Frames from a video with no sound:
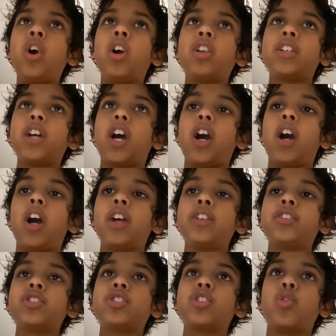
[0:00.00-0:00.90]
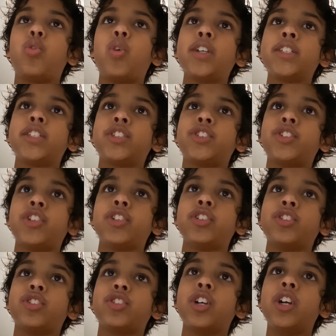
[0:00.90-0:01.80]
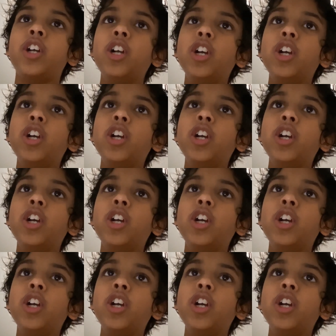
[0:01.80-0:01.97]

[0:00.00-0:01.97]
Not ask questions,